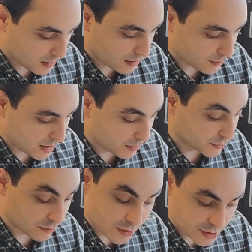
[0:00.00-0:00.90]
uh, be
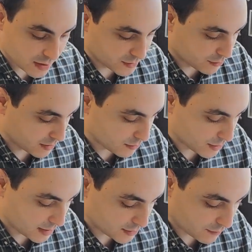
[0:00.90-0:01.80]
able to crush them during the
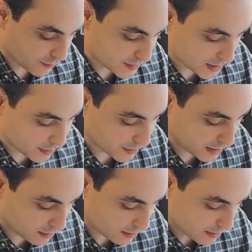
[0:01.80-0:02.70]
week. So, for example,
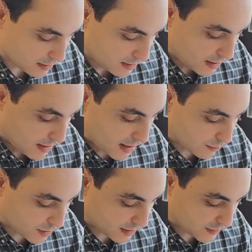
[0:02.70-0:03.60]
here,
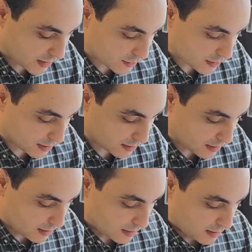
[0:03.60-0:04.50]
a running
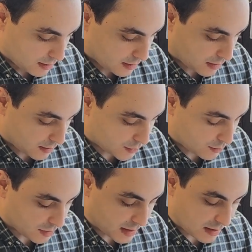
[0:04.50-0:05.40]
session, uh,
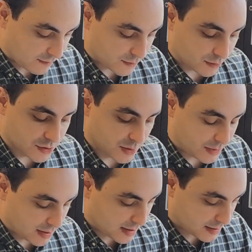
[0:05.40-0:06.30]
you will have your
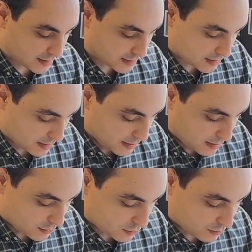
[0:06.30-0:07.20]
GPS
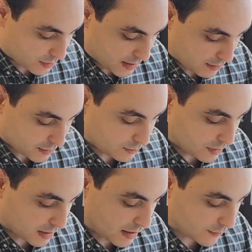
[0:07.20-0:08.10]
route, you
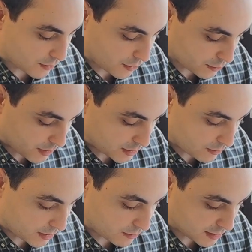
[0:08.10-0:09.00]
will have your heart rate
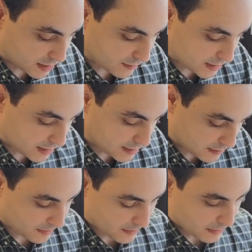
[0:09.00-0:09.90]
during your activities,